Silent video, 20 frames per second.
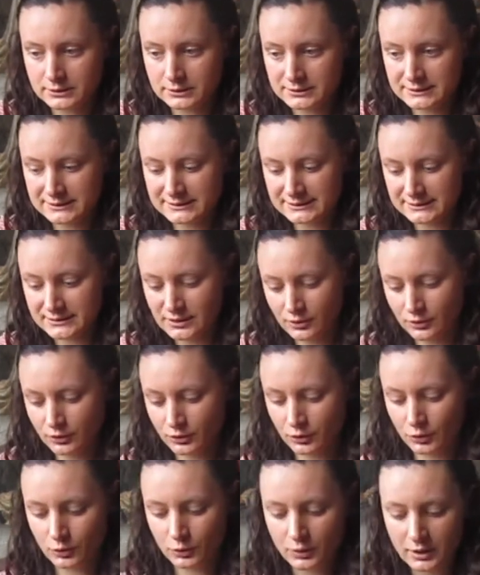
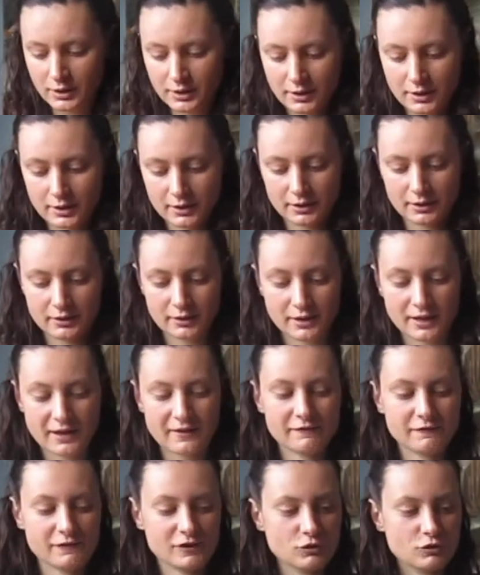So
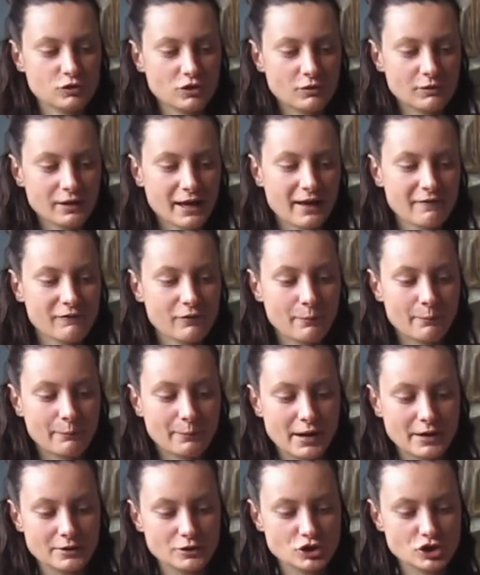if you don't have a
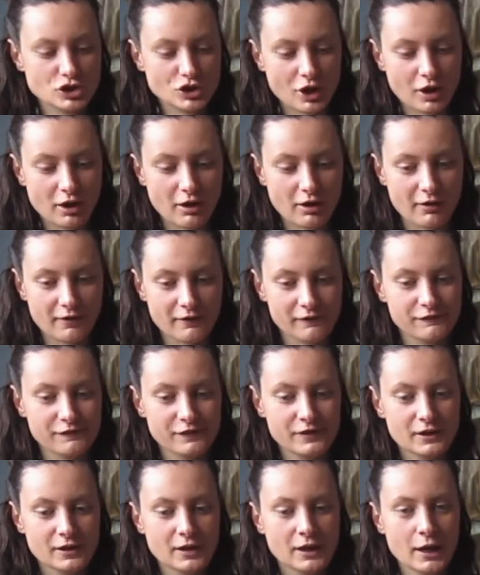bunch of
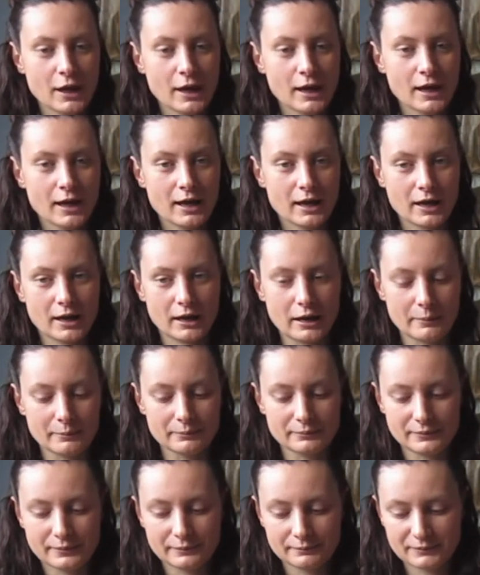
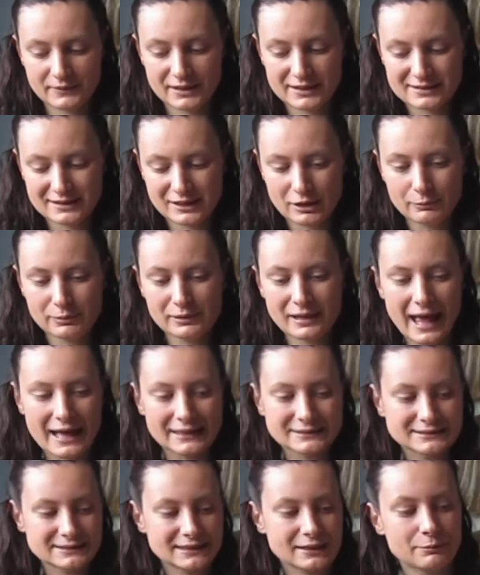these little
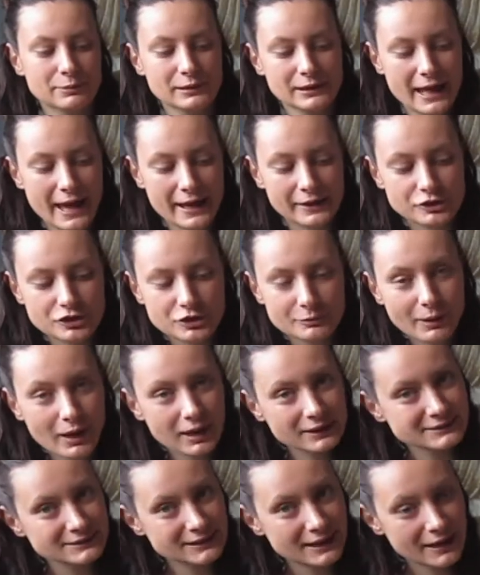plastic planter
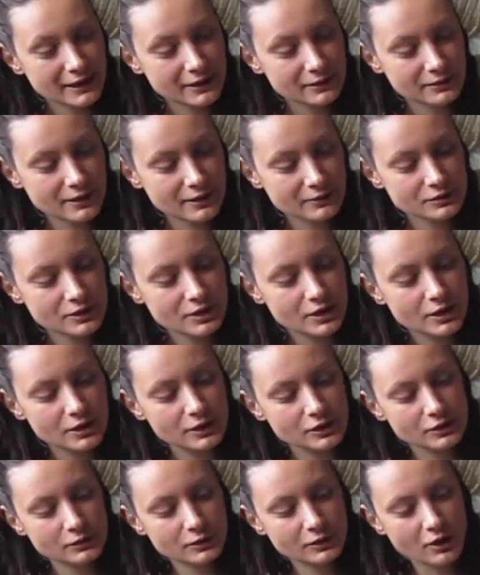pots lying around,
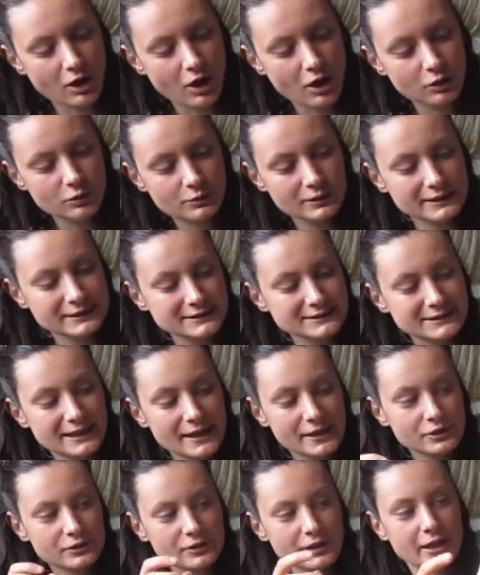you can always
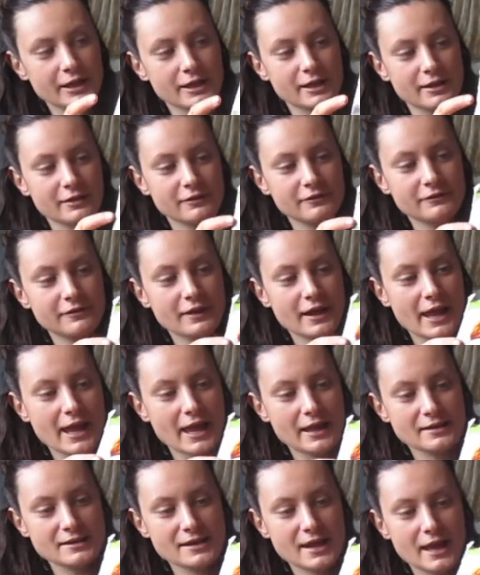get creative
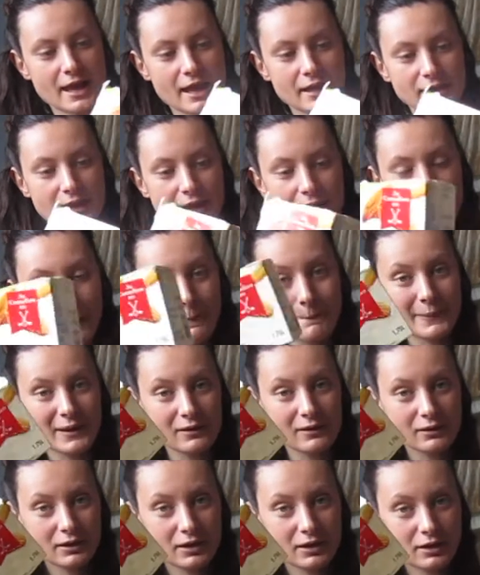and take like
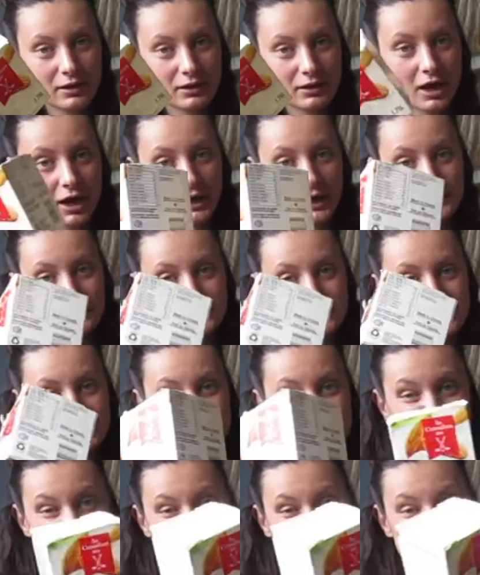milk cartons,
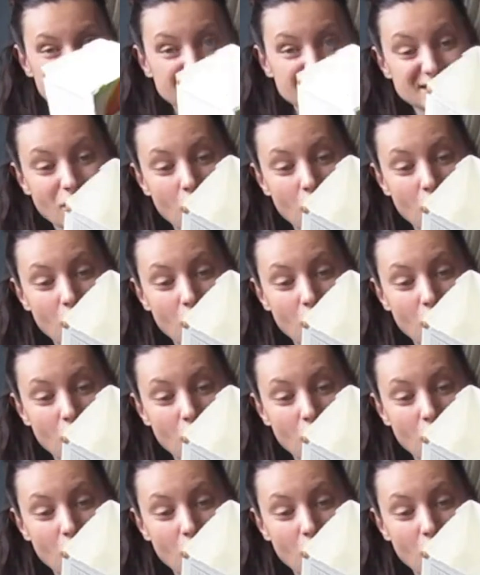in this case